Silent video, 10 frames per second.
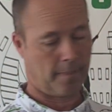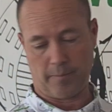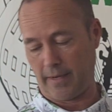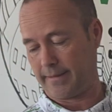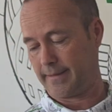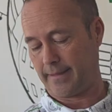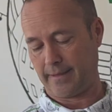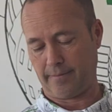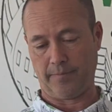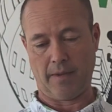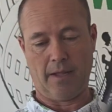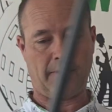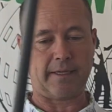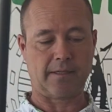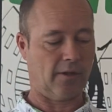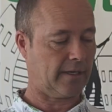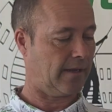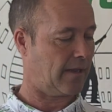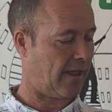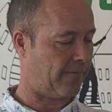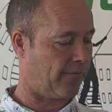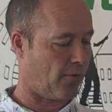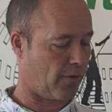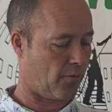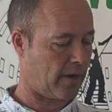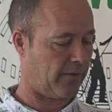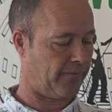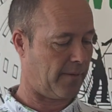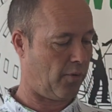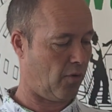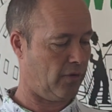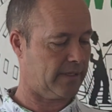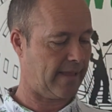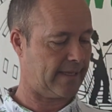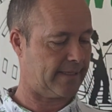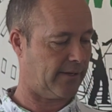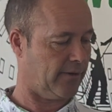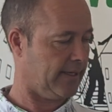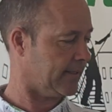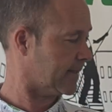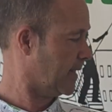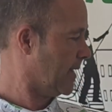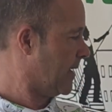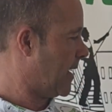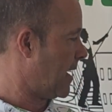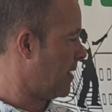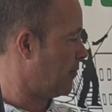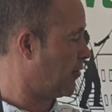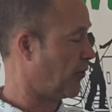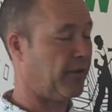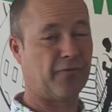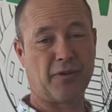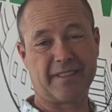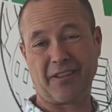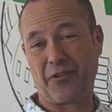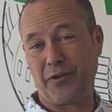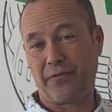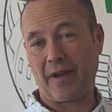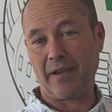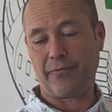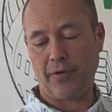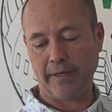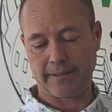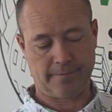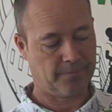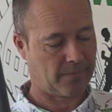But that's a look at 4 water-fed poles in that series, 30 foot to 35 foot,